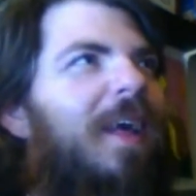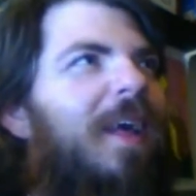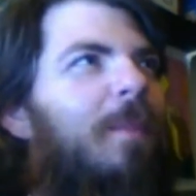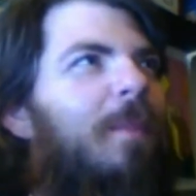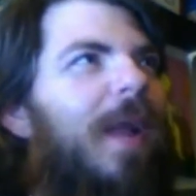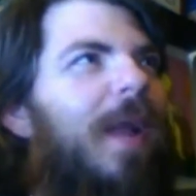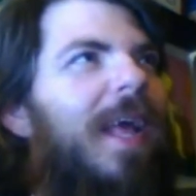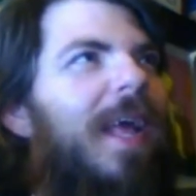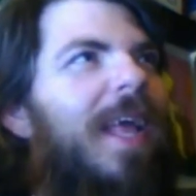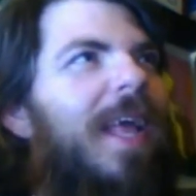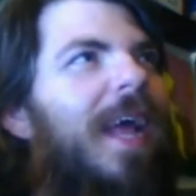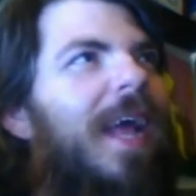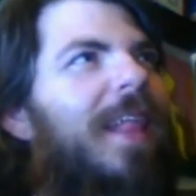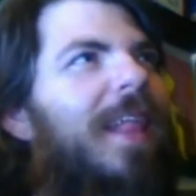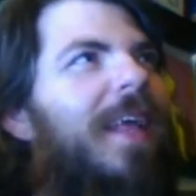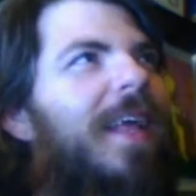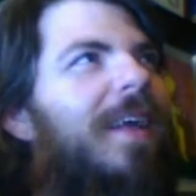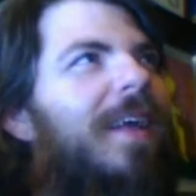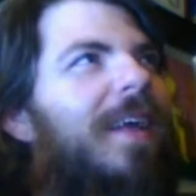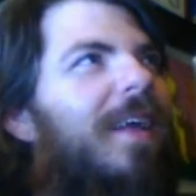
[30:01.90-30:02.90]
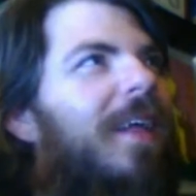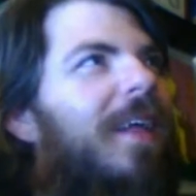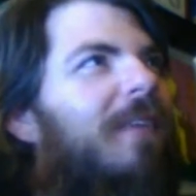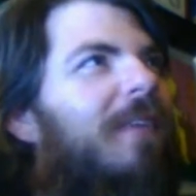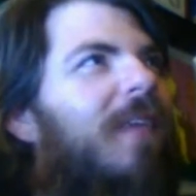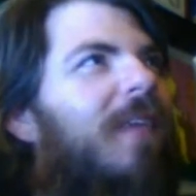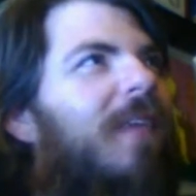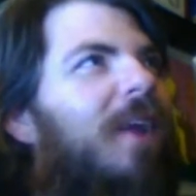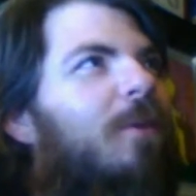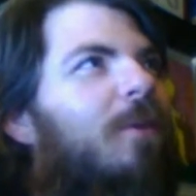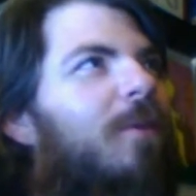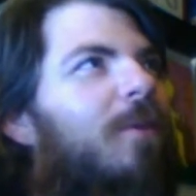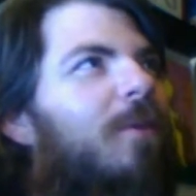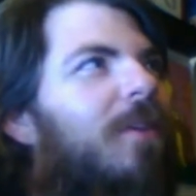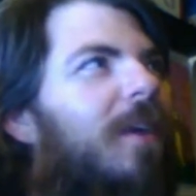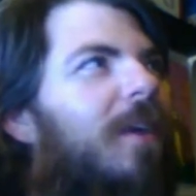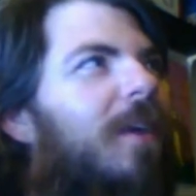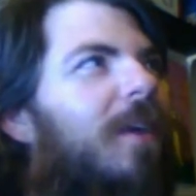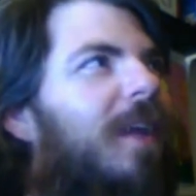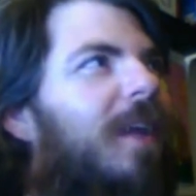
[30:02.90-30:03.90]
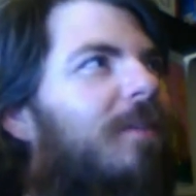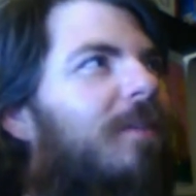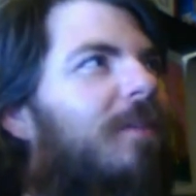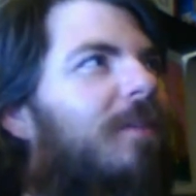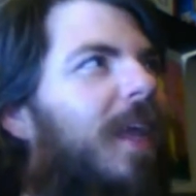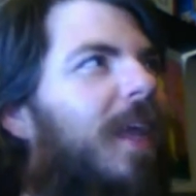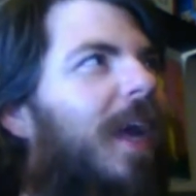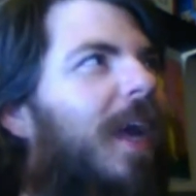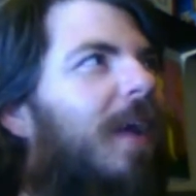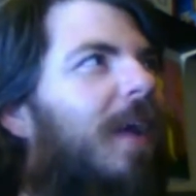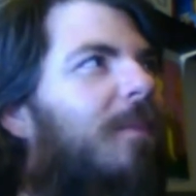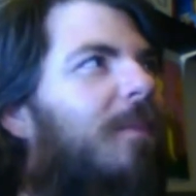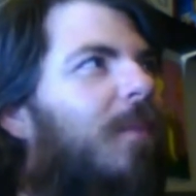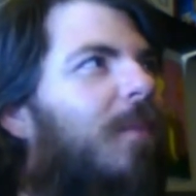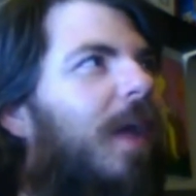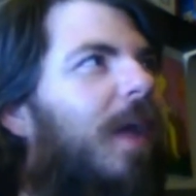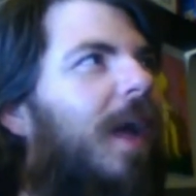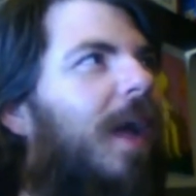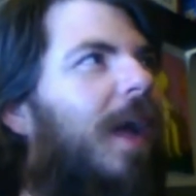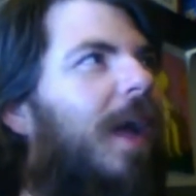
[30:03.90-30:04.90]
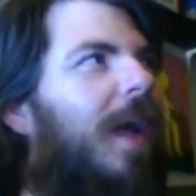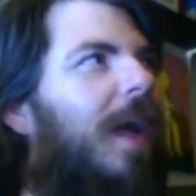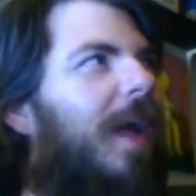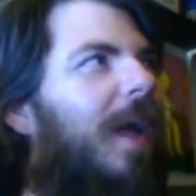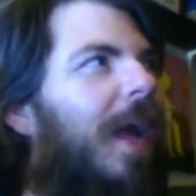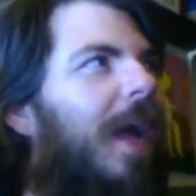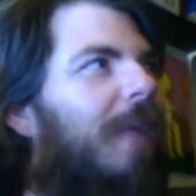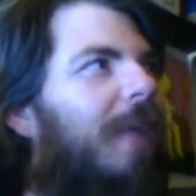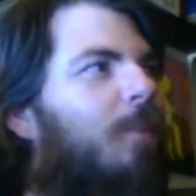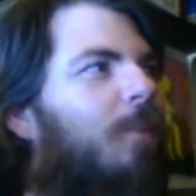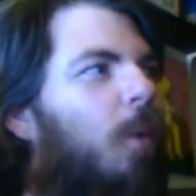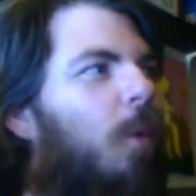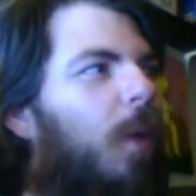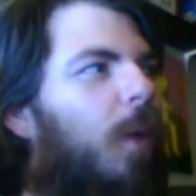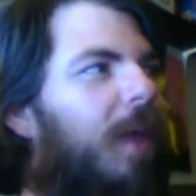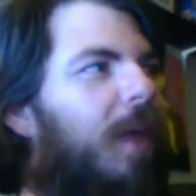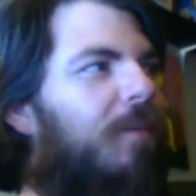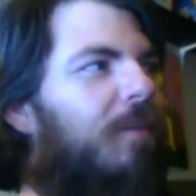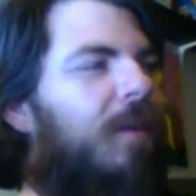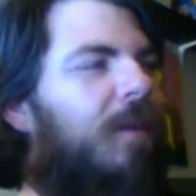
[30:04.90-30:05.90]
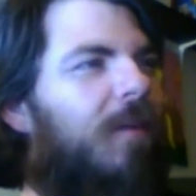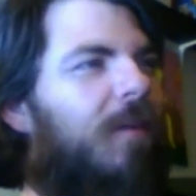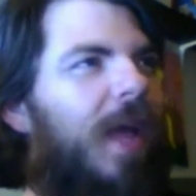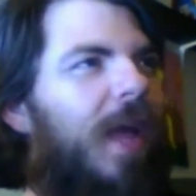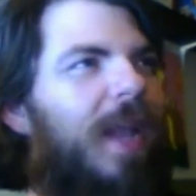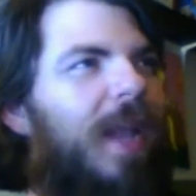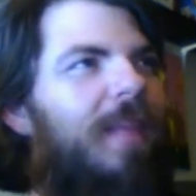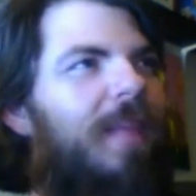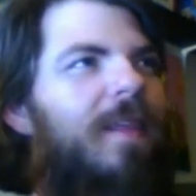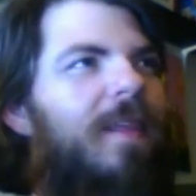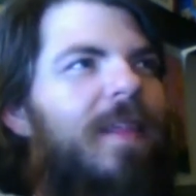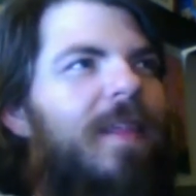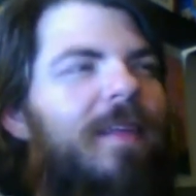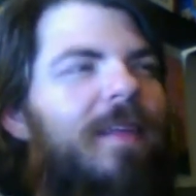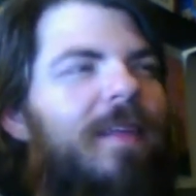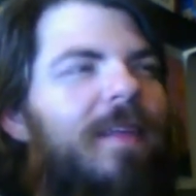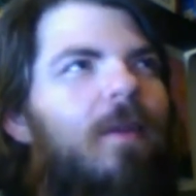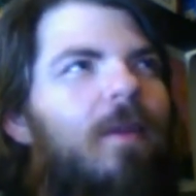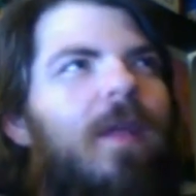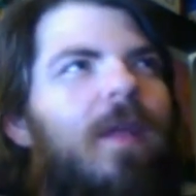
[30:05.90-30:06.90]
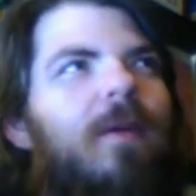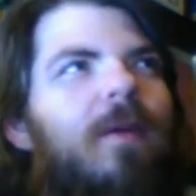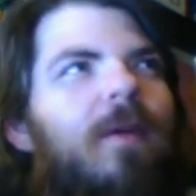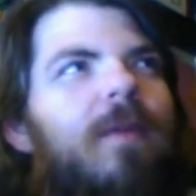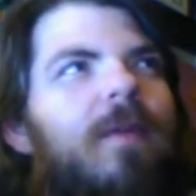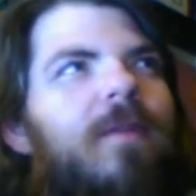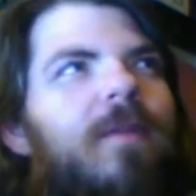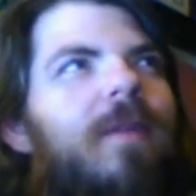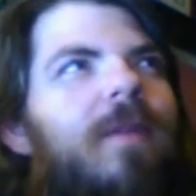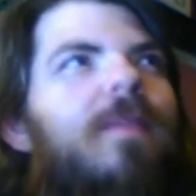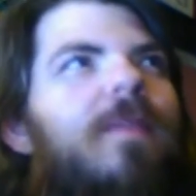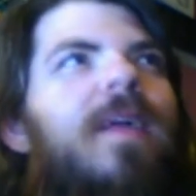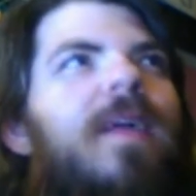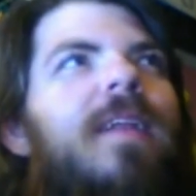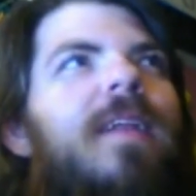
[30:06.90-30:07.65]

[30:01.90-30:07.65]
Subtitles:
but I can't. Like, if I don't start getting like, I won't get rid of anything. That's all I'll get rid of then.